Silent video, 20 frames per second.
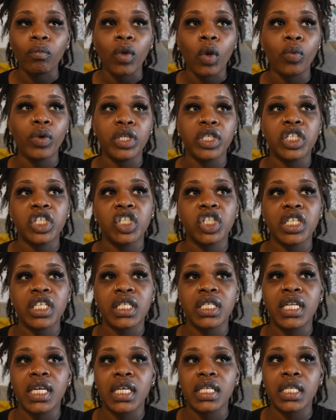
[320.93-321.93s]
which is
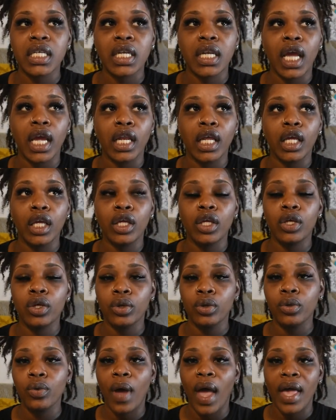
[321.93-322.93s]
just designating you